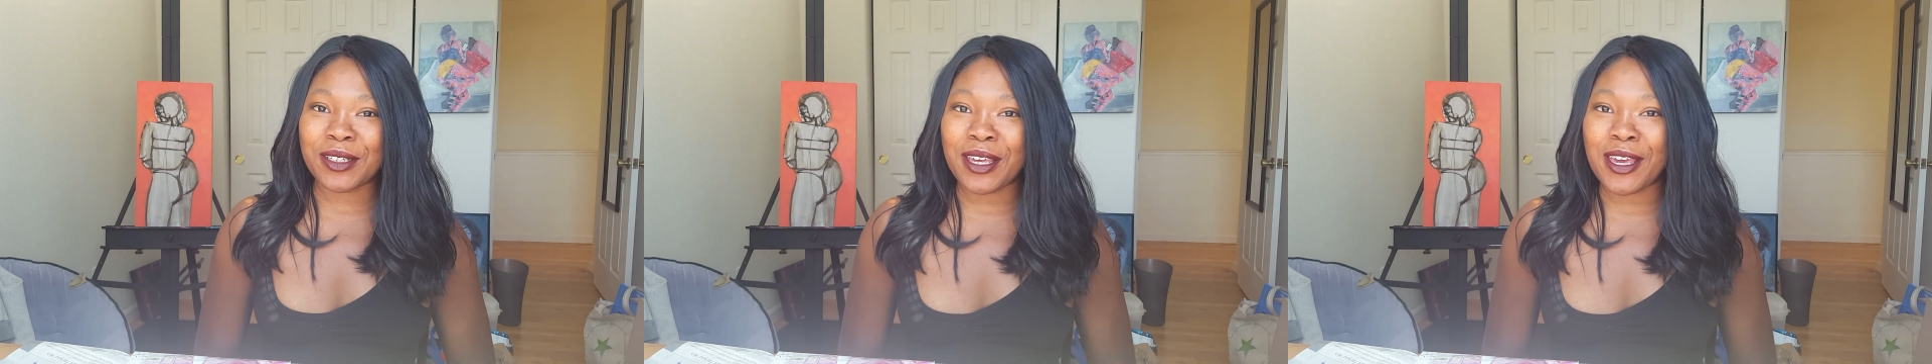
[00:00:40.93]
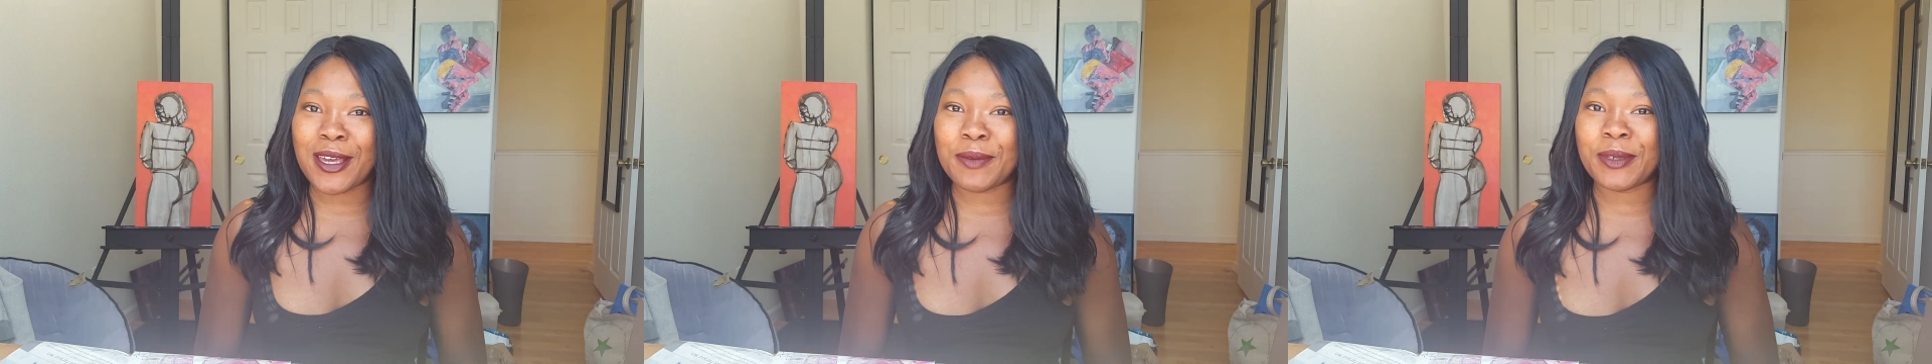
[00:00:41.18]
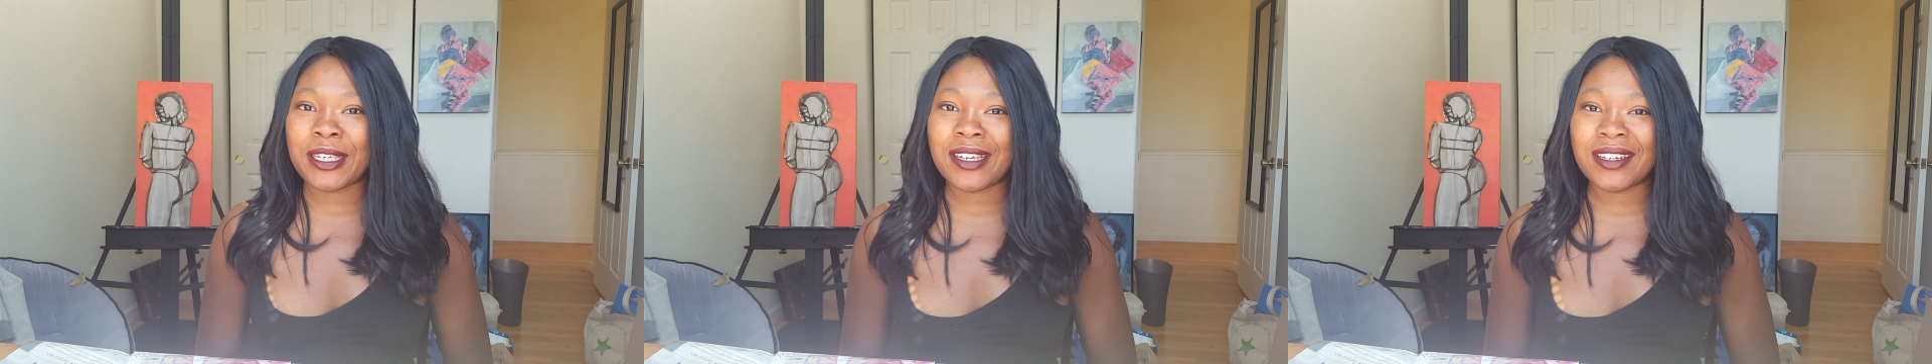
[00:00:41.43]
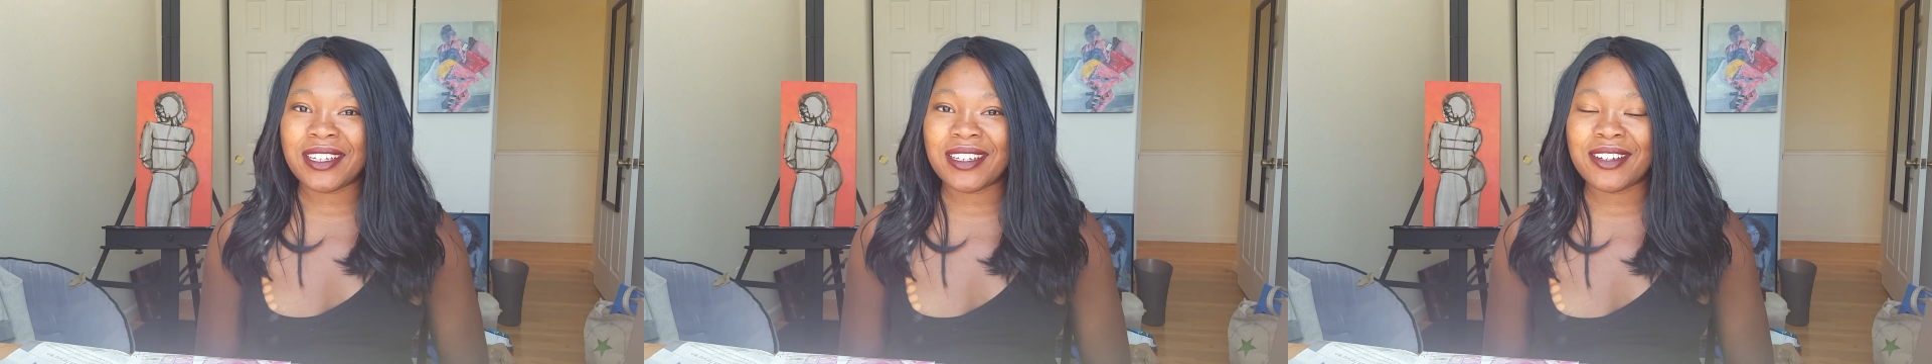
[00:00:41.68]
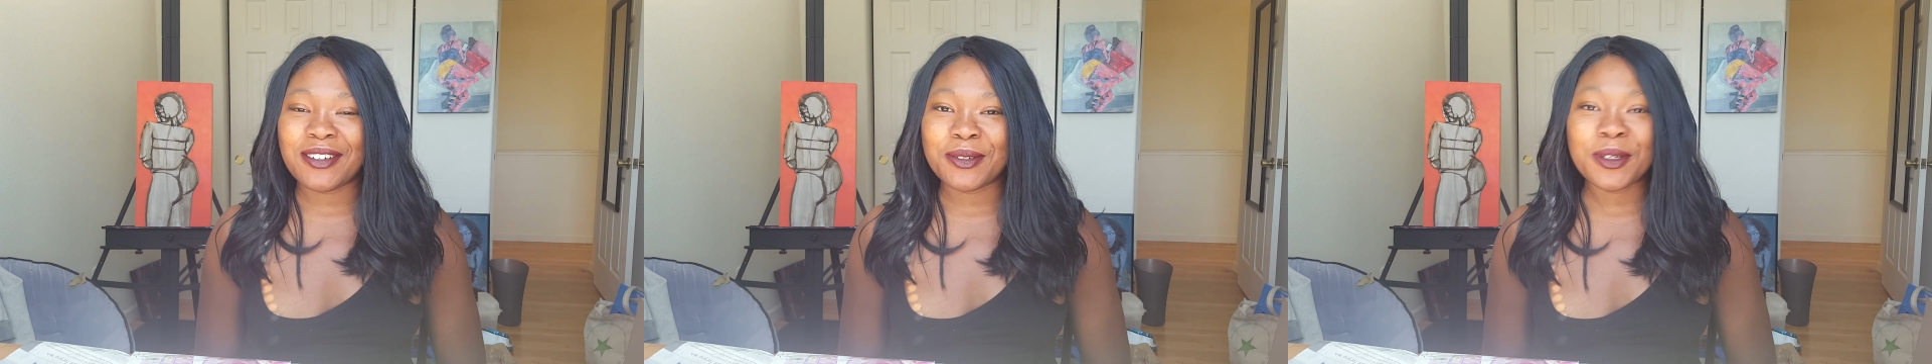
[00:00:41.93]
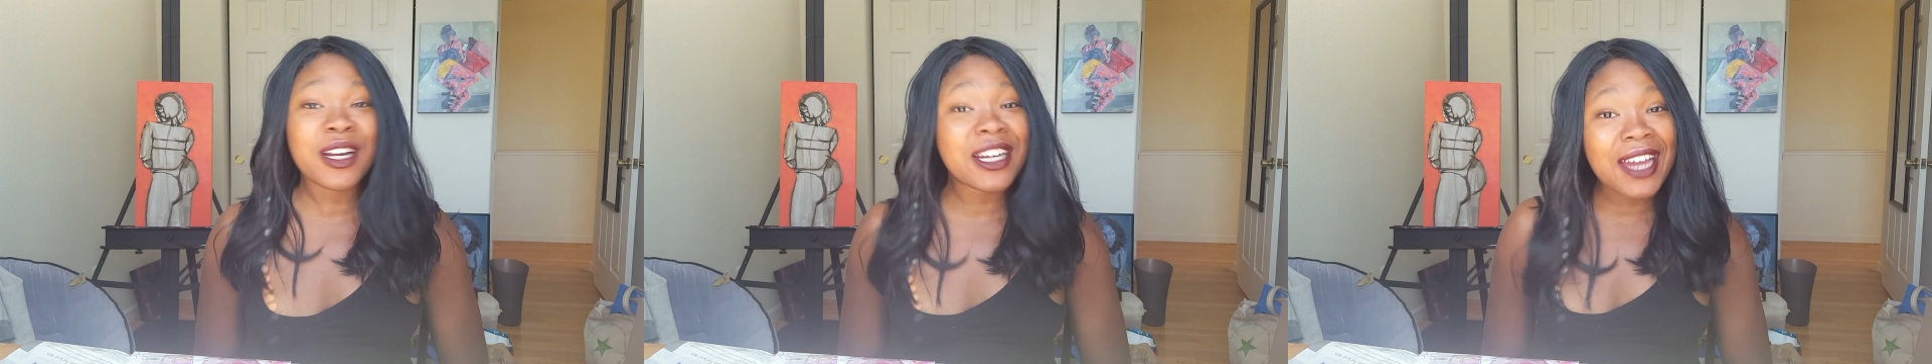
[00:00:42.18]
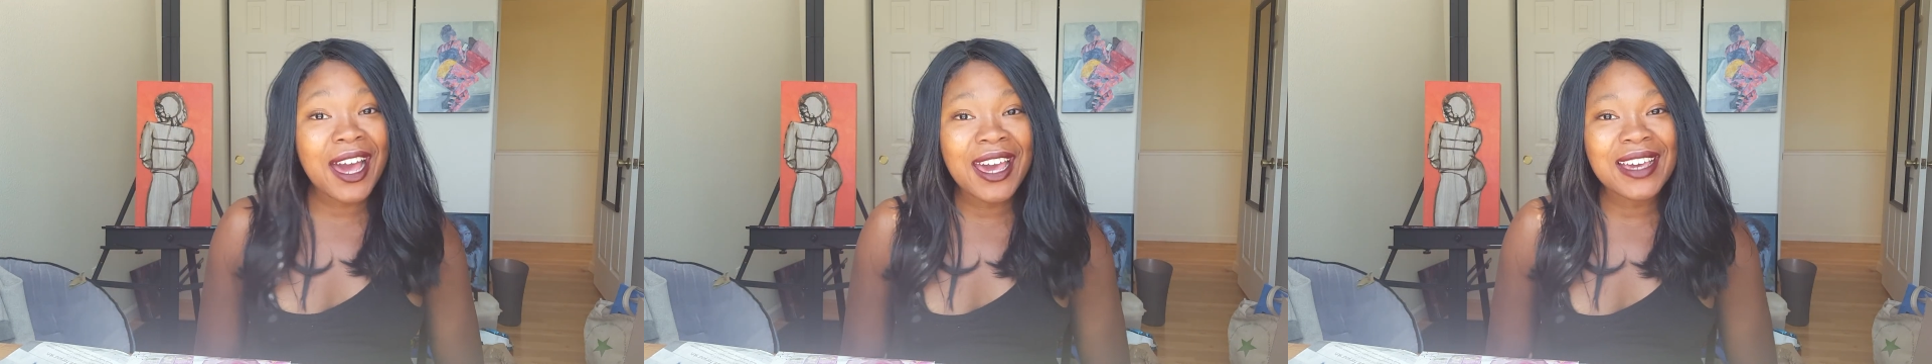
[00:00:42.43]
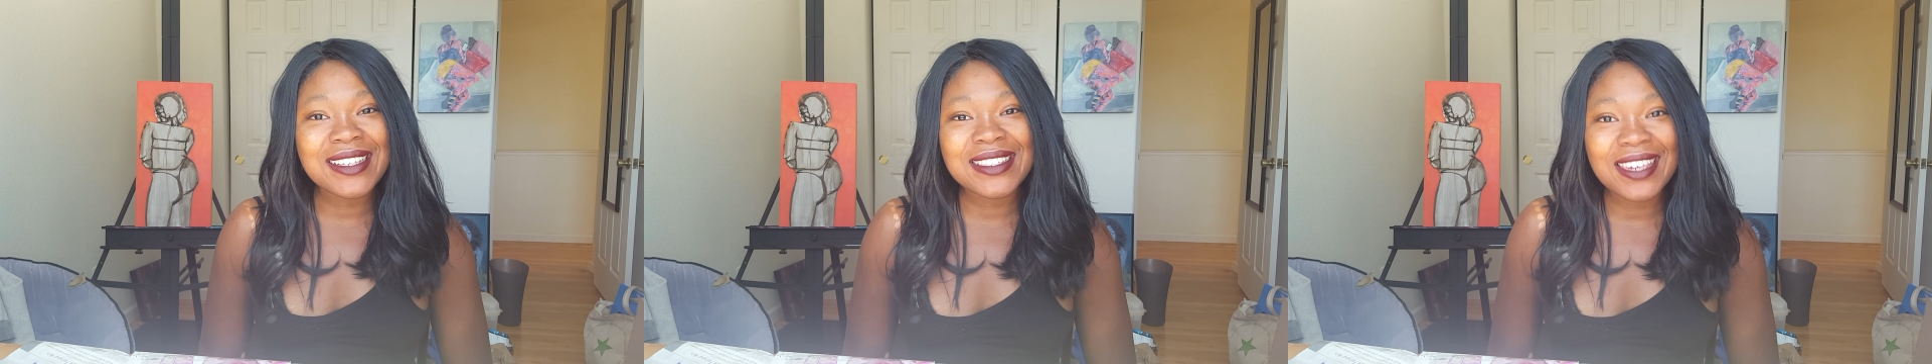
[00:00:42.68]
am getting
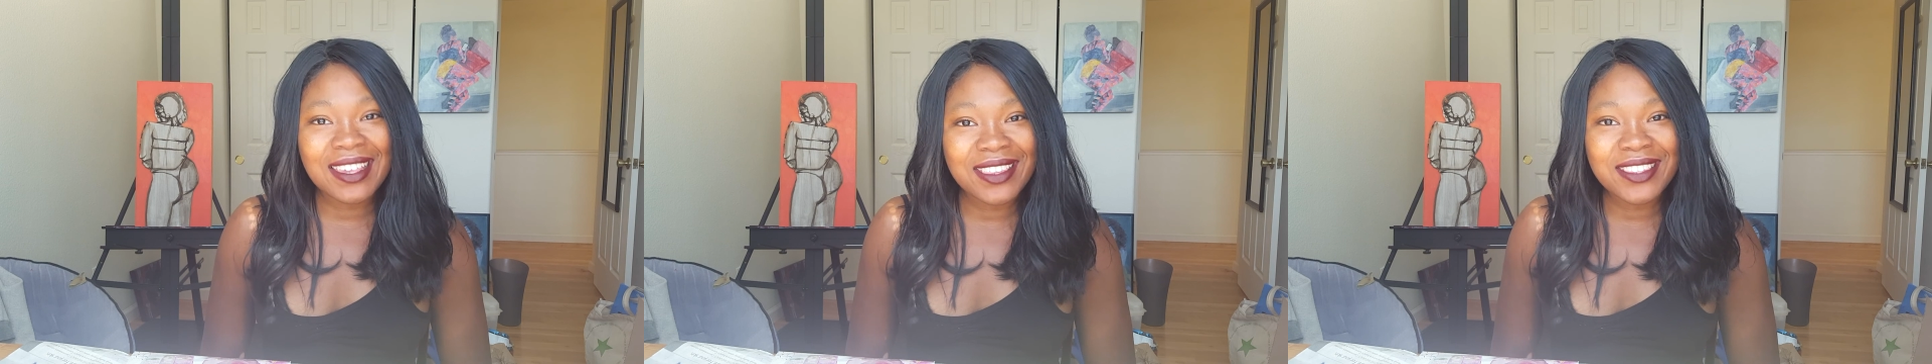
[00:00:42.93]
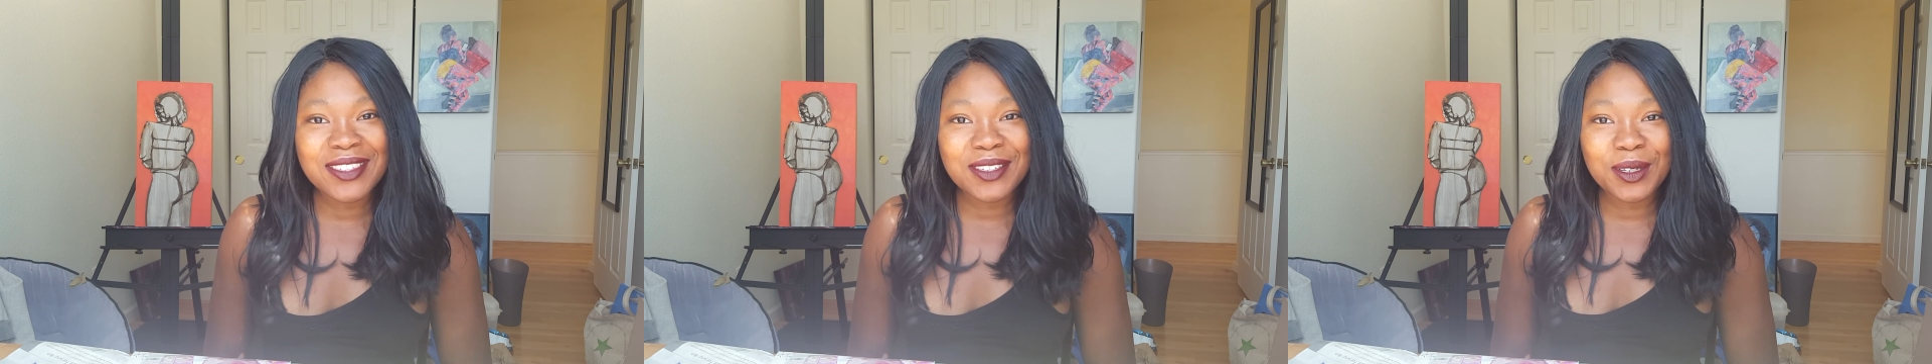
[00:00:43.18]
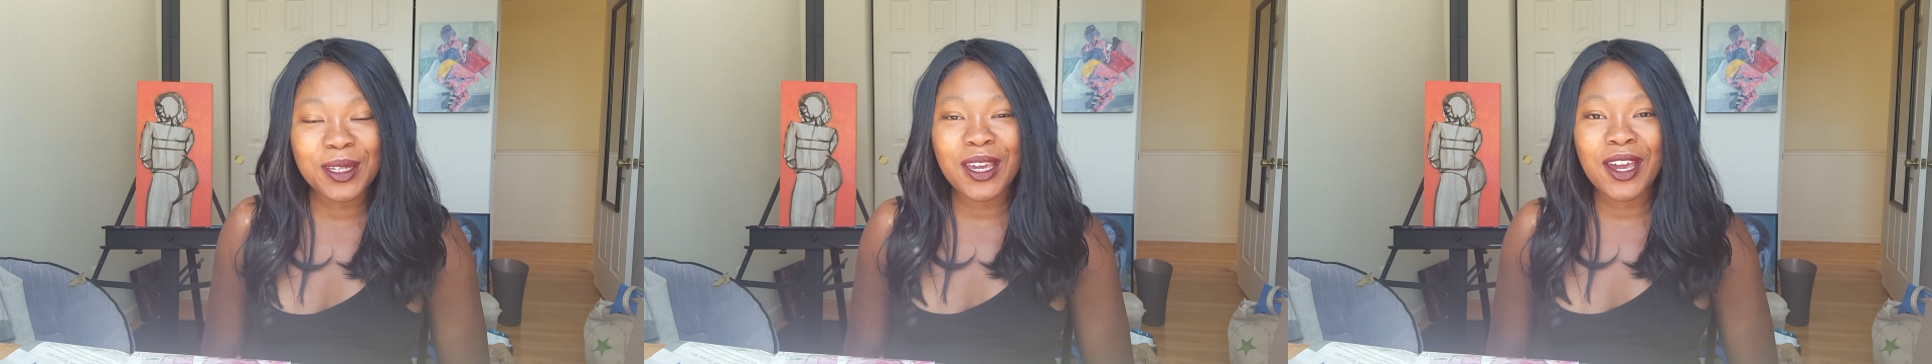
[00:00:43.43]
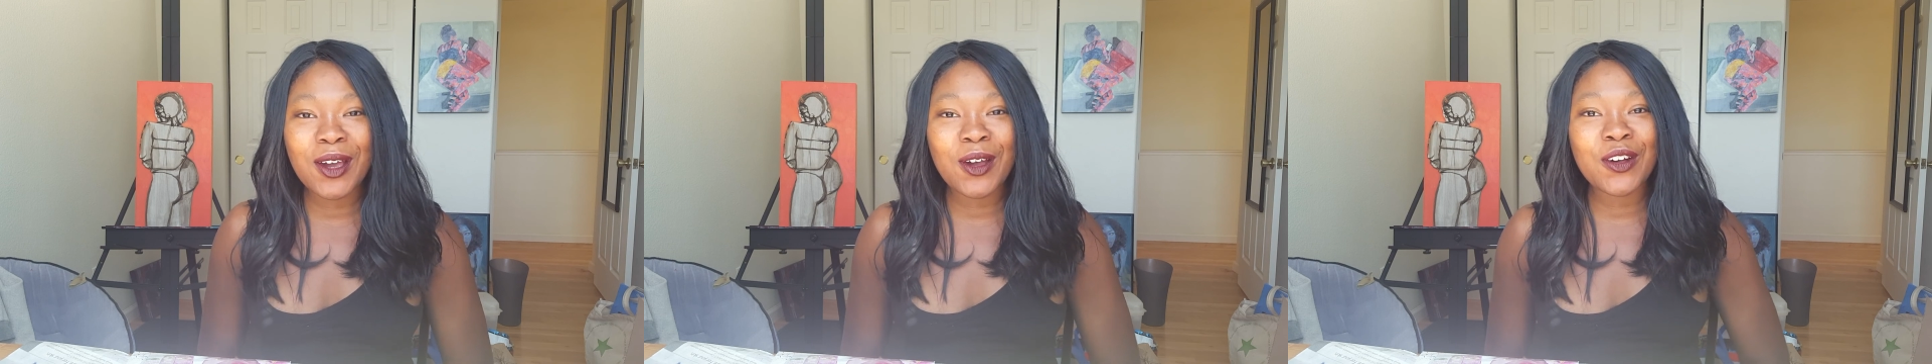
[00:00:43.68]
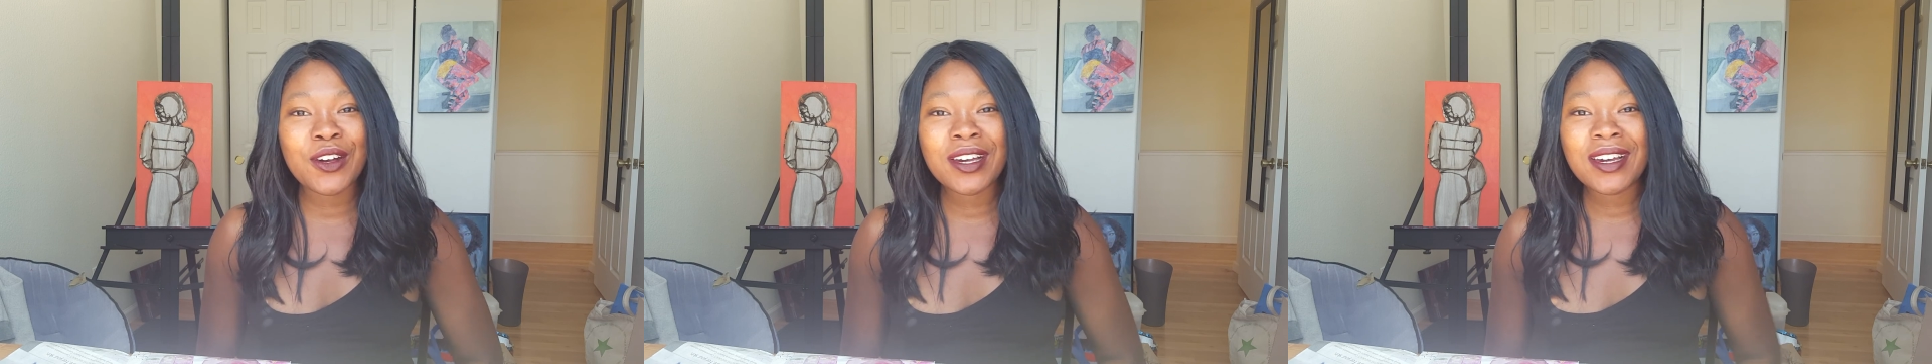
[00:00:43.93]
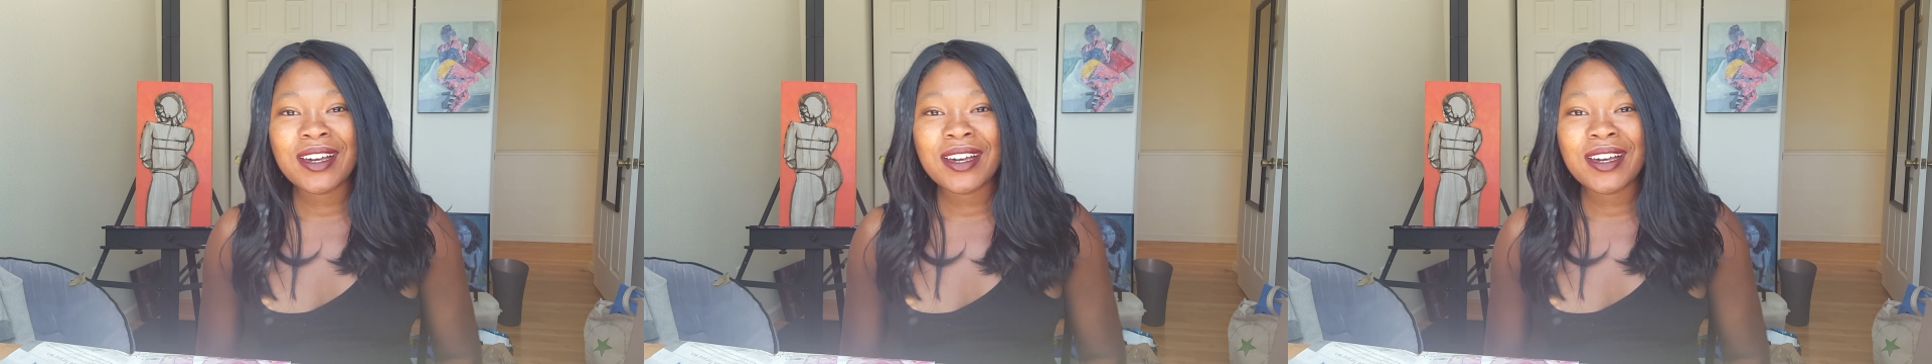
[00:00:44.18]
organized in the studio